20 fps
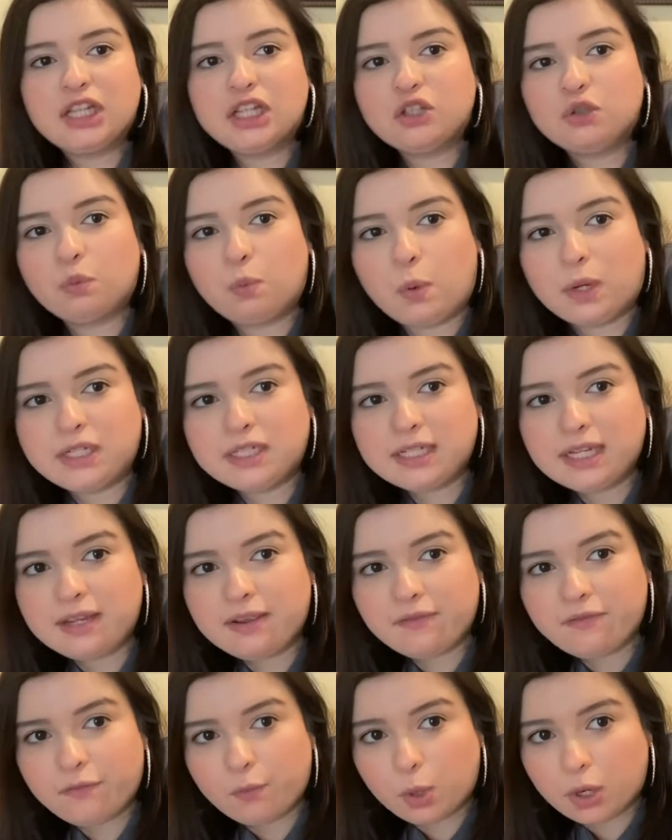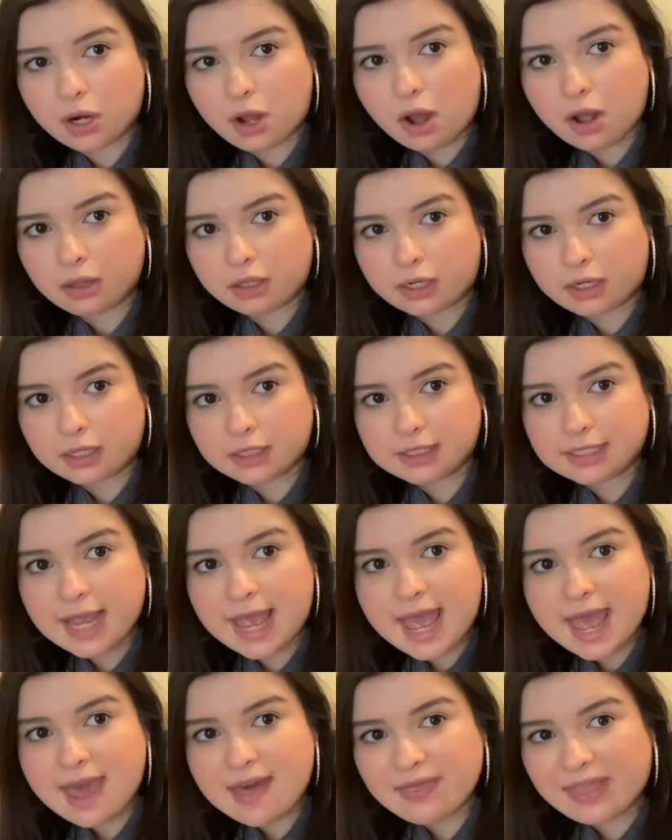$24,
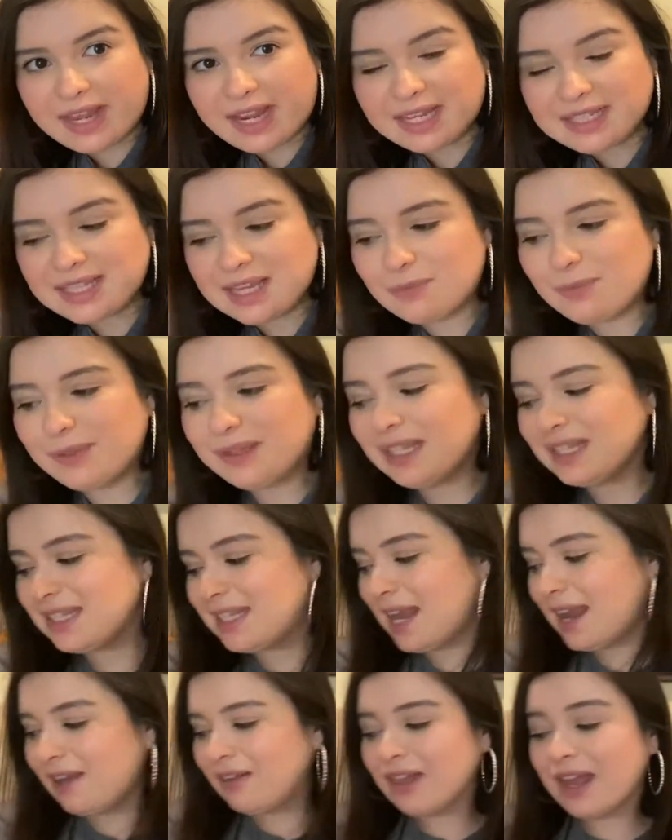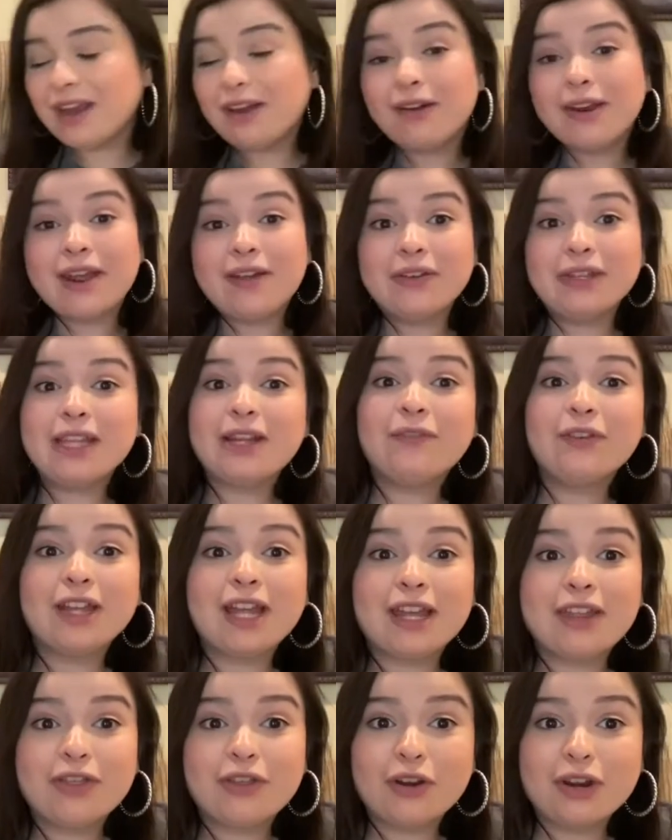and like I said, with the sale, I got everything for
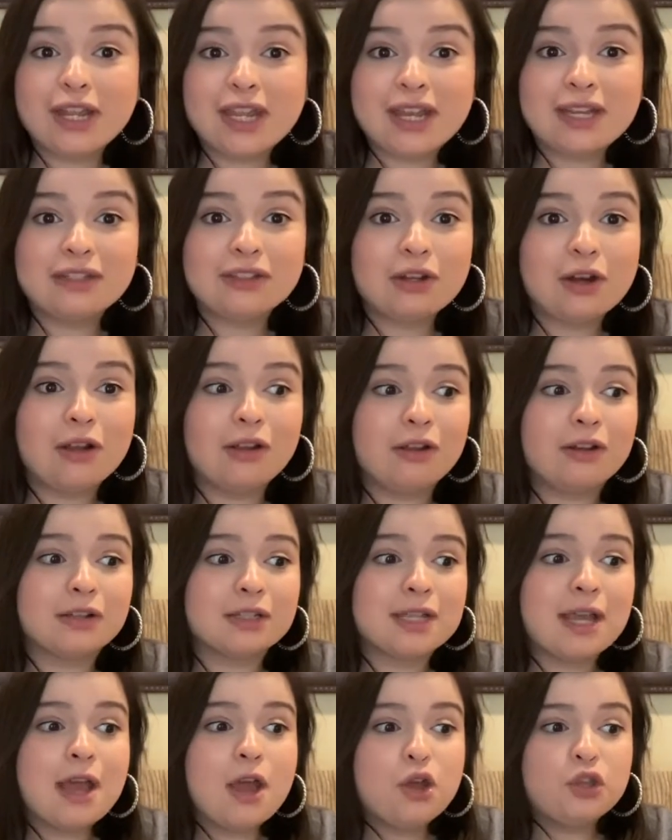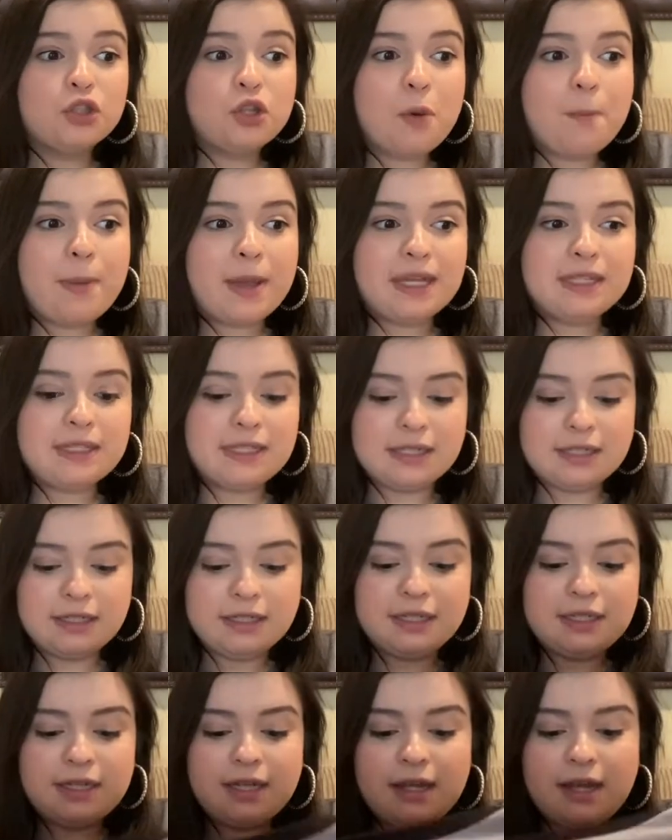like $38, so
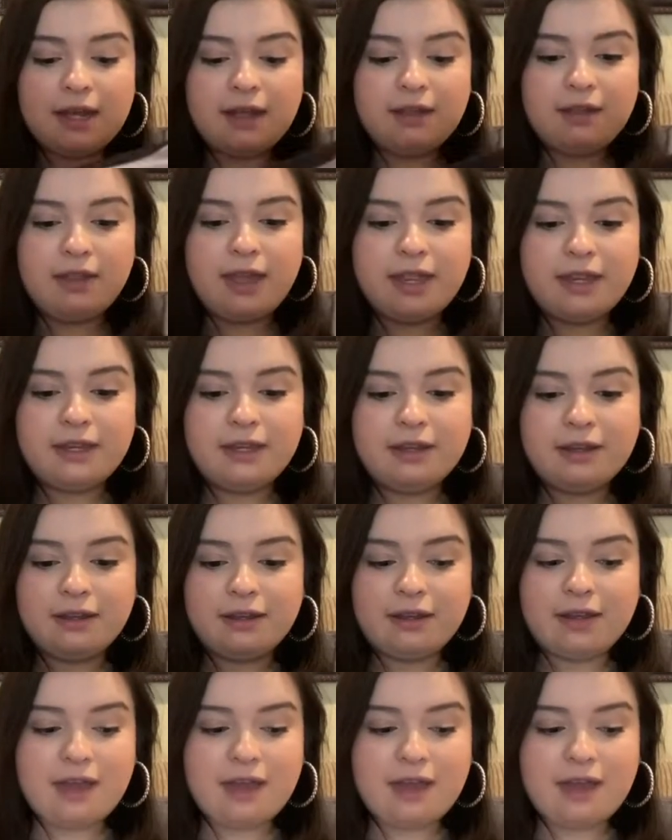basically, like,